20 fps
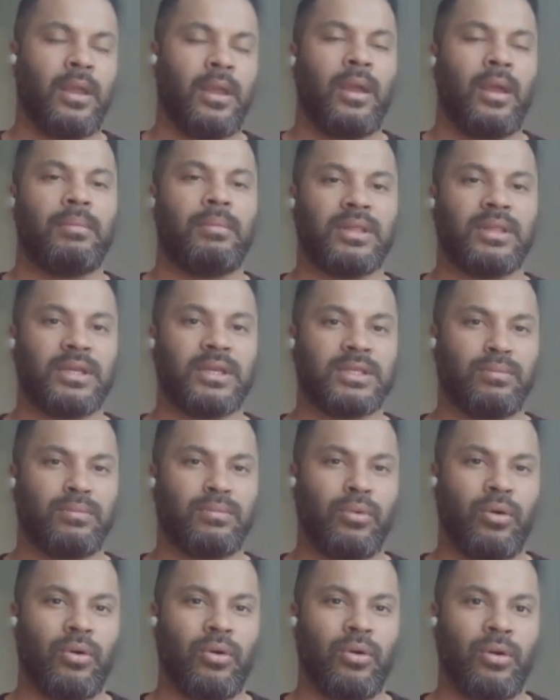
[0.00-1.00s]
But there's
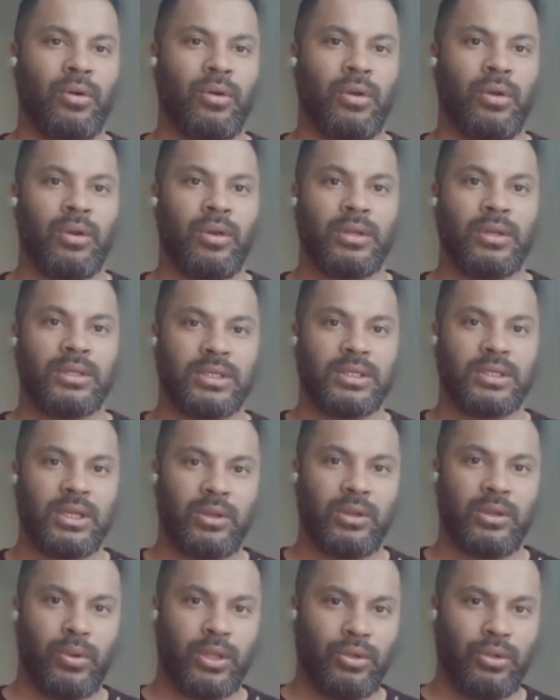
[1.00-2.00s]
more. See,
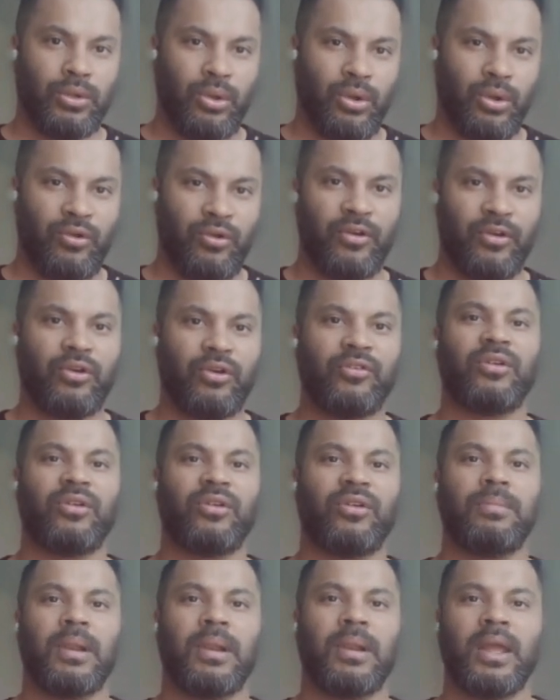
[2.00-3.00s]
when you hover over a
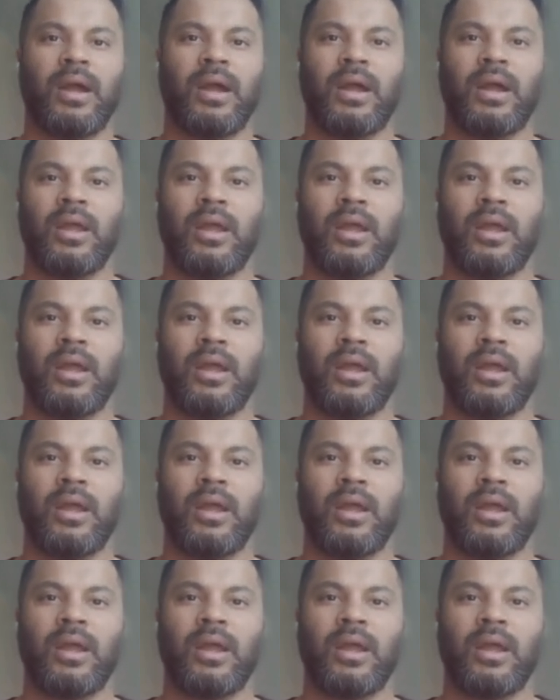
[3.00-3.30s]
player,